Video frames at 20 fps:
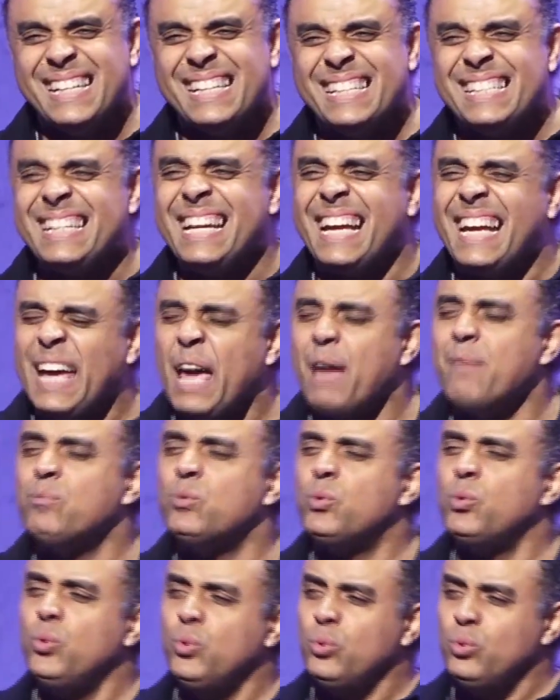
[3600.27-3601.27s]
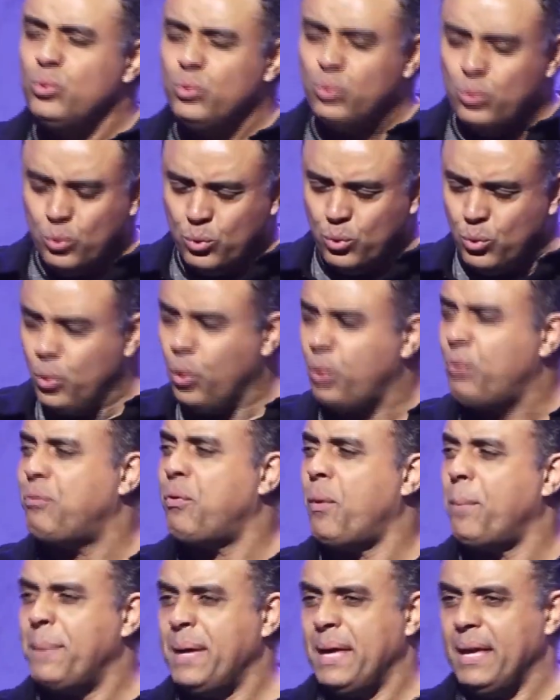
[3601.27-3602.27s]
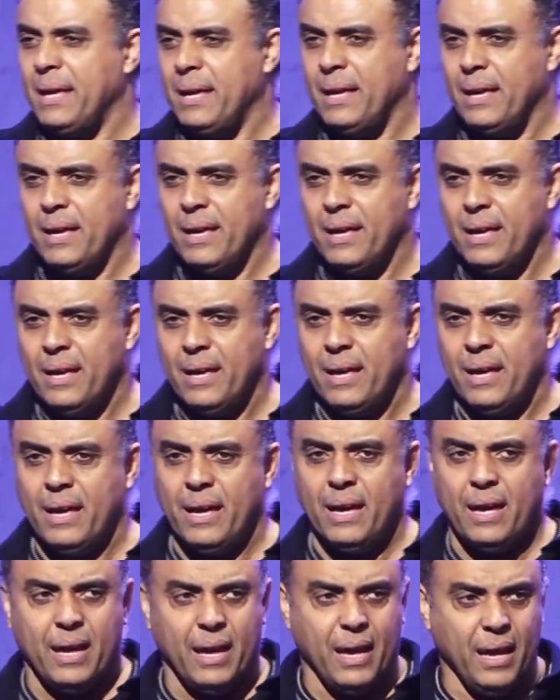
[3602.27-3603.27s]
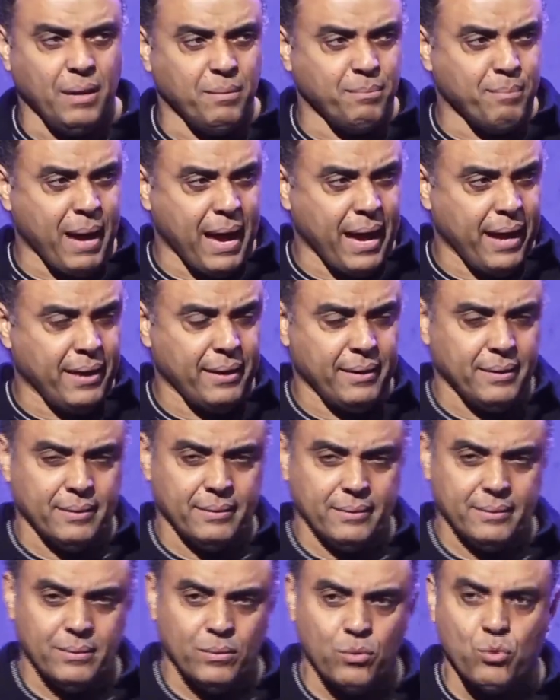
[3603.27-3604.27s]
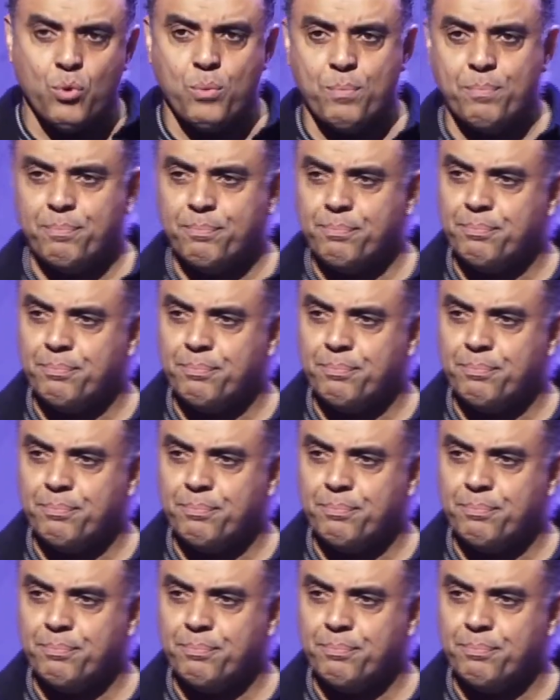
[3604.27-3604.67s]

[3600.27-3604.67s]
to look for me in my room.